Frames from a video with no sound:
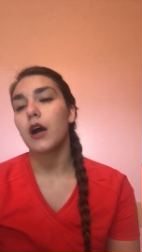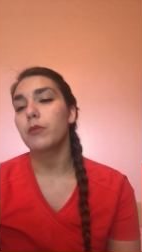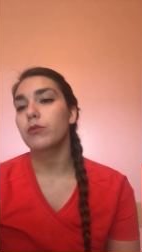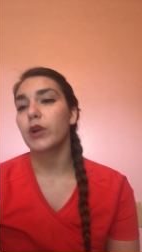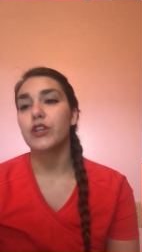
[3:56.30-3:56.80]

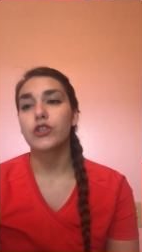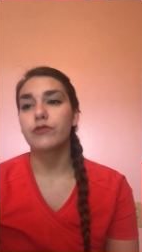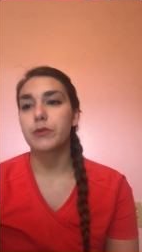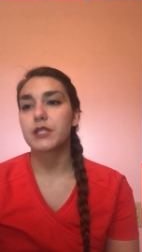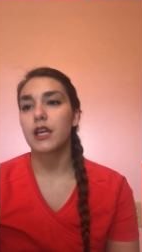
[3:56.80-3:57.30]
ranging
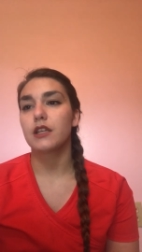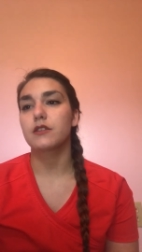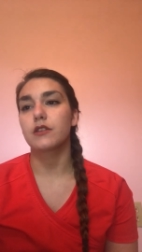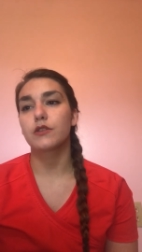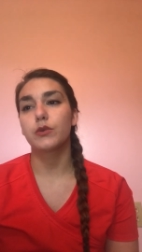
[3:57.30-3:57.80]
from settings
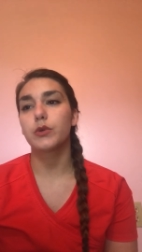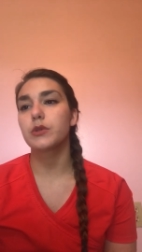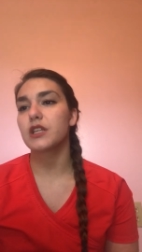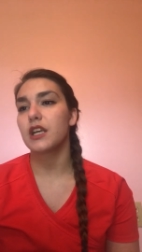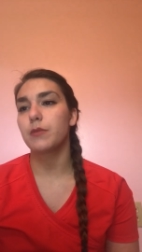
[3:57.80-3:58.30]
to
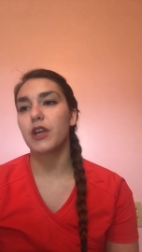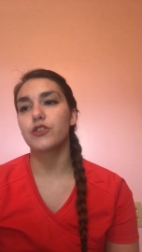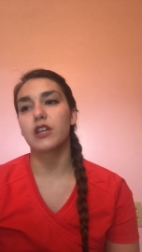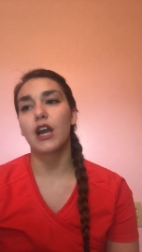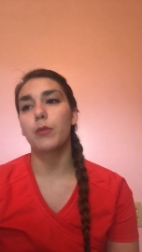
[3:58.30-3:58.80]
schools,
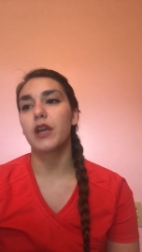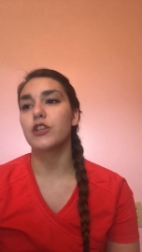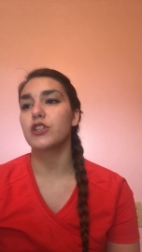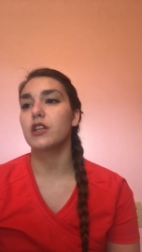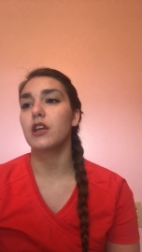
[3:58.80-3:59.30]
inpatient,
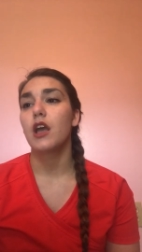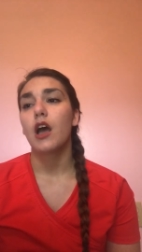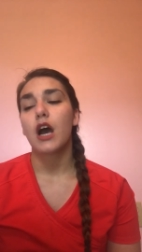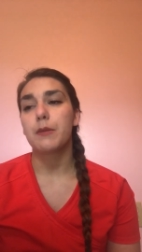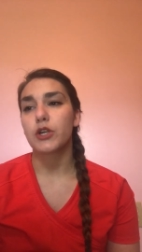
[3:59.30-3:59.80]
outpatient,
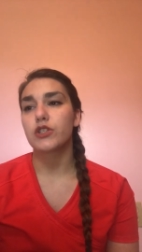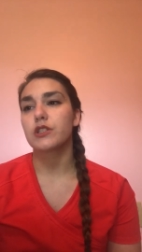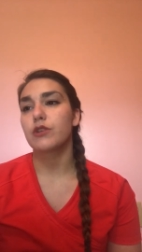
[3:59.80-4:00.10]
emergency